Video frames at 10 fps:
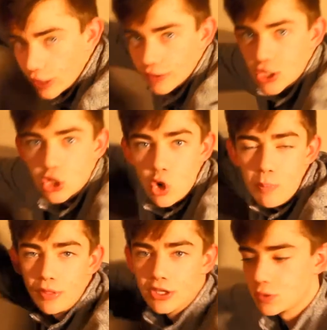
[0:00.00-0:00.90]
and scoop
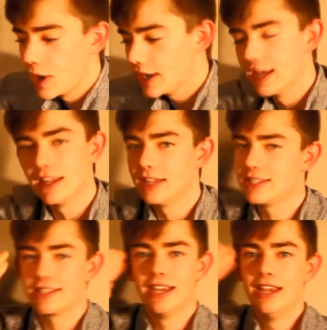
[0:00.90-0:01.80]
it this way.
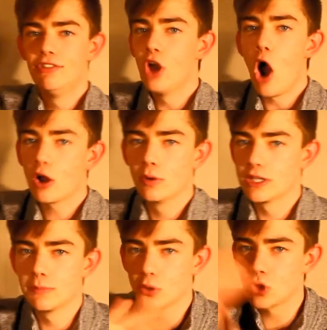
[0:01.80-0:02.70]

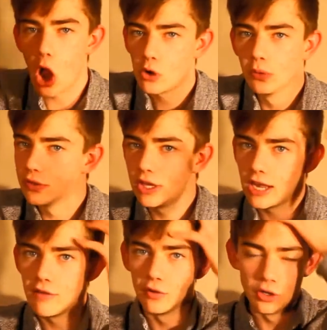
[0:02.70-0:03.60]
It's the most awkward thing
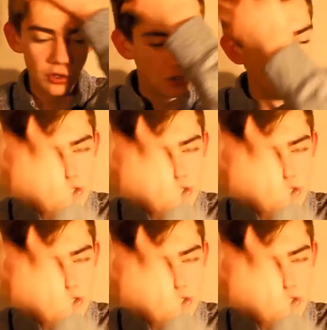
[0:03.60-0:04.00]
ever. You're